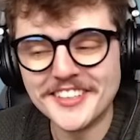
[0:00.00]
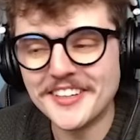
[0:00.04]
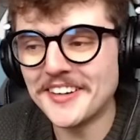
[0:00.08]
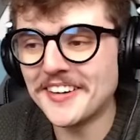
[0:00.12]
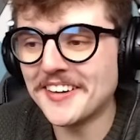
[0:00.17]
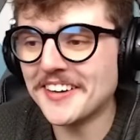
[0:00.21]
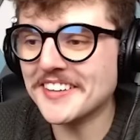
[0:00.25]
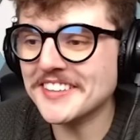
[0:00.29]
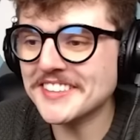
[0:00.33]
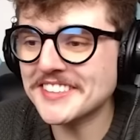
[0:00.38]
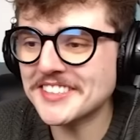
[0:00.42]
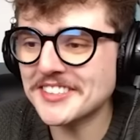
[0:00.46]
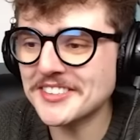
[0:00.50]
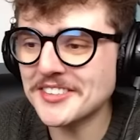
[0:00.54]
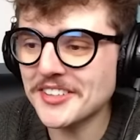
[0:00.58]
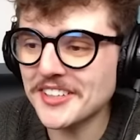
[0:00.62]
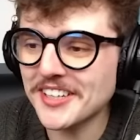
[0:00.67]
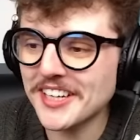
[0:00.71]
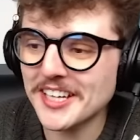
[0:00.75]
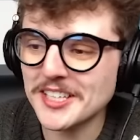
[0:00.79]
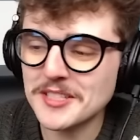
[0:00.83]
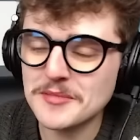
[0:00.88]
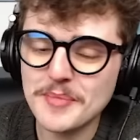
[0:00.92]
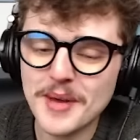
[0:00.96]
Oh, she already
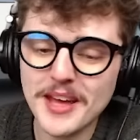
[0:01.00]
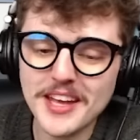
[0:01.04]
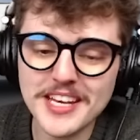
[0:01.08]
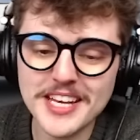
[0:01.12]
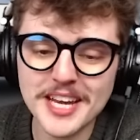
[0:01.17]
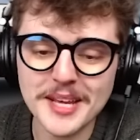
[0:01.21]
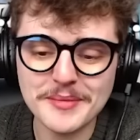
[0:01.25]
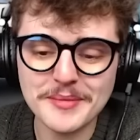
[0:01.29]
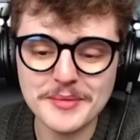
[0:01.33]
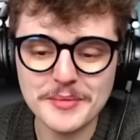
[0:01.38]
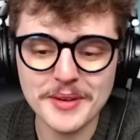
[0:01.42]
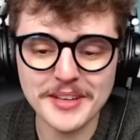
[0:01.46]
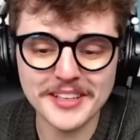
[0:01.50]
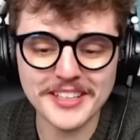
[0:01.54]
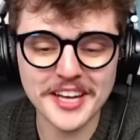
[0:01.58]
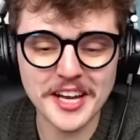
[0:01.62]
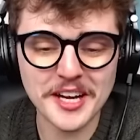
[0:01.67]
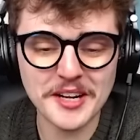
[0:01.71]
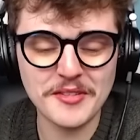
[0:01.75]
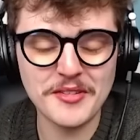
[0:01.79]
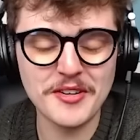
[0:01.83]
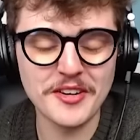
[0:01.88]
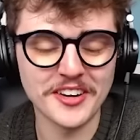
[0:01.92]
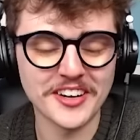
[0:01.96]
has pet names picked
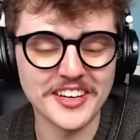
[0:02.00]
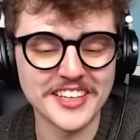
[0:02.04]
out for